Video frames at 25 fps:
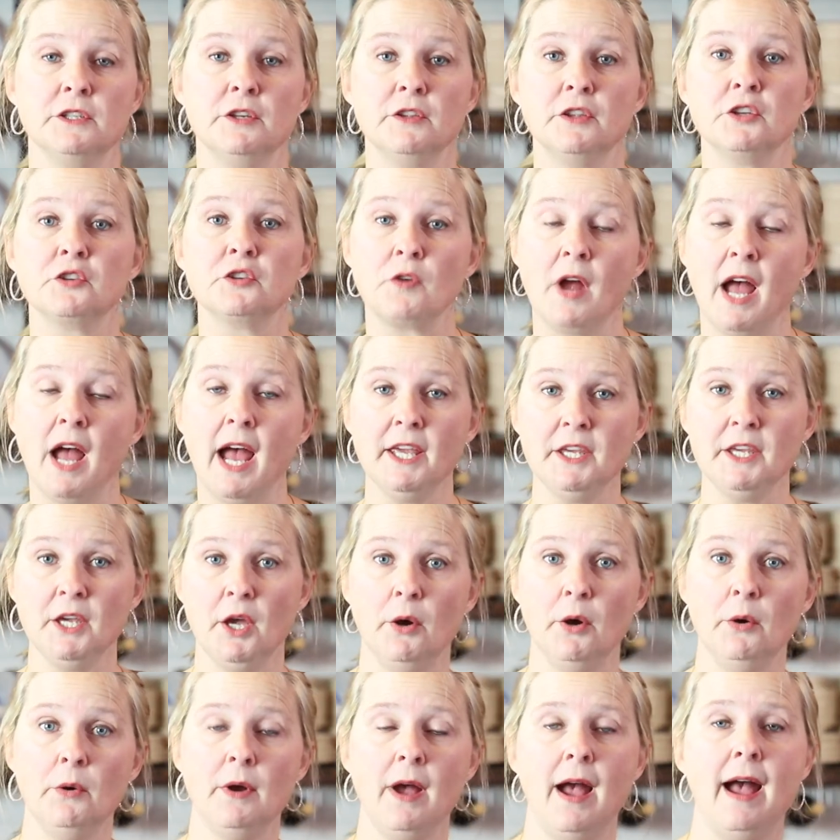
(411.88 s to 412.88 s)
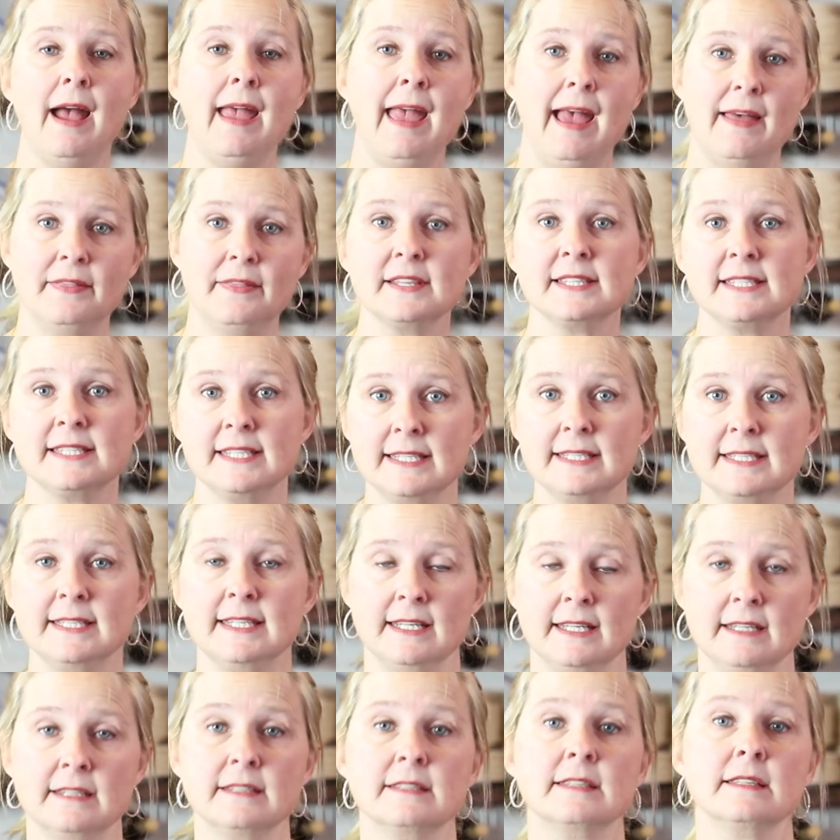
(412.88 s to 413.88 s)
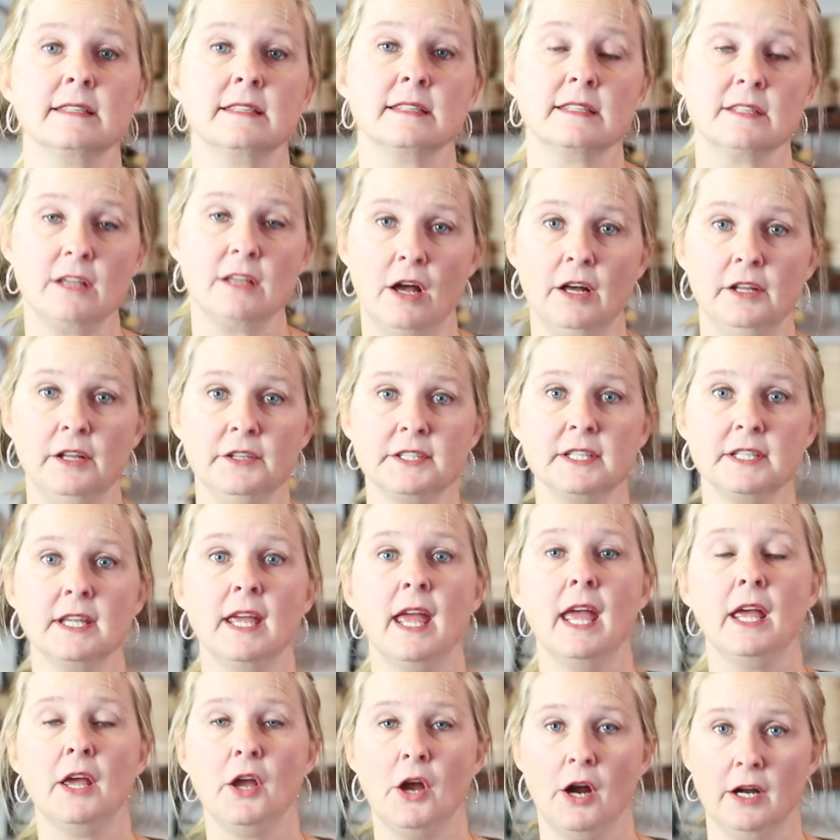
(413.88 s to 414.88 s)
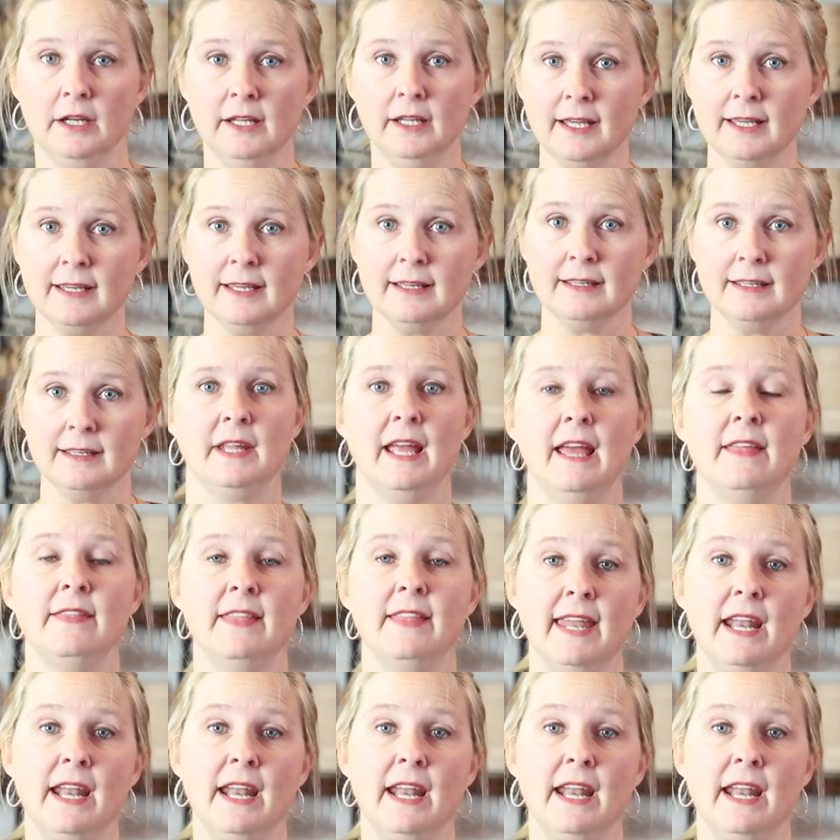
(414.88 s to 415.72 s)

To the dry yolk, I add the seasonings, salt and garlic, and